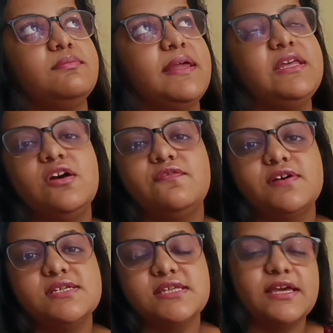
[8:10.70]
many of
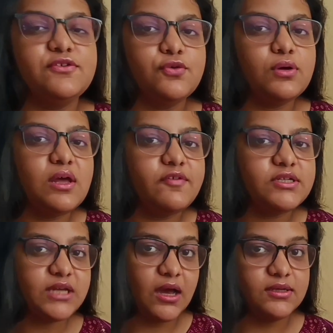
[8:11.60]
us can roll our
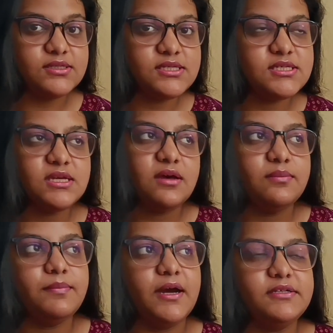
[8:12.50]
tongues,
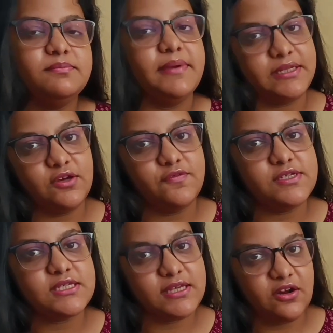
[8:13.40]
but many of
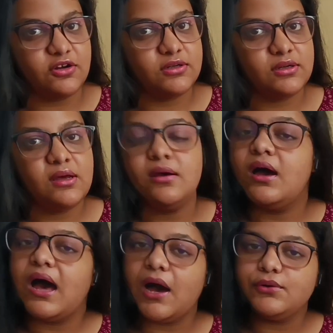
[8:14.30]
us cannot.
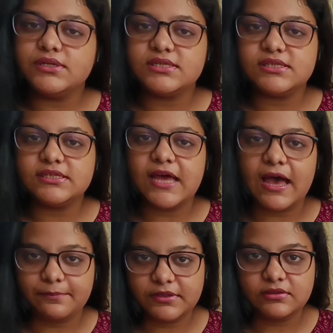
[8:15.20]
How does it
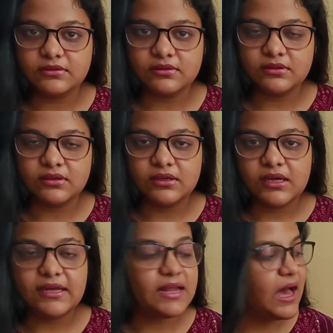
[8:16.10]
happen?
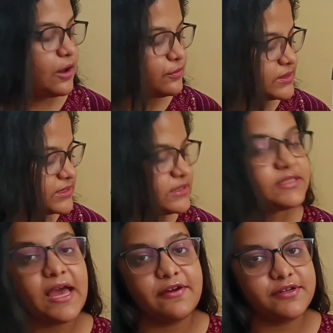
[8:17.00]
And how is it
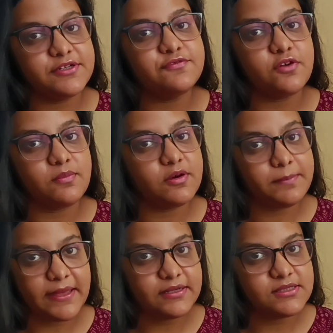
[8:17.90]
inherited from our
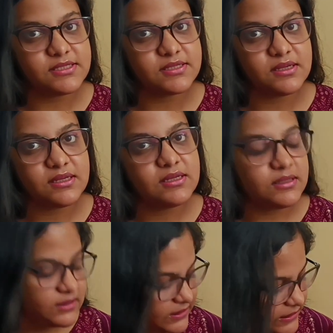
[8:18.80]
parents?
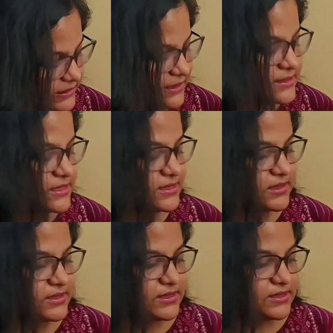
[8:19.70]
Let's
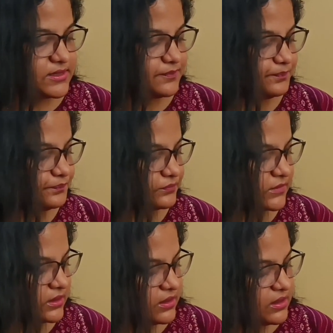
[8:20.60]
discuss this.
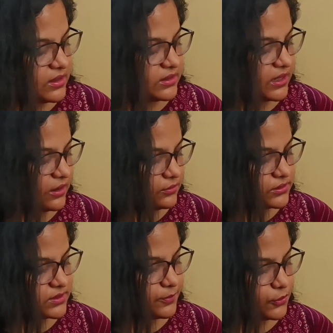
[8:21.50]
Now,
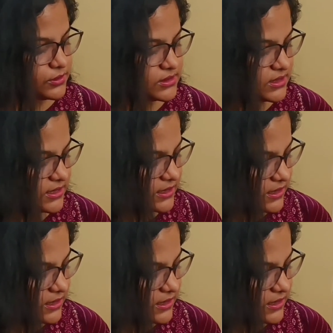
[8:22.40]
suppose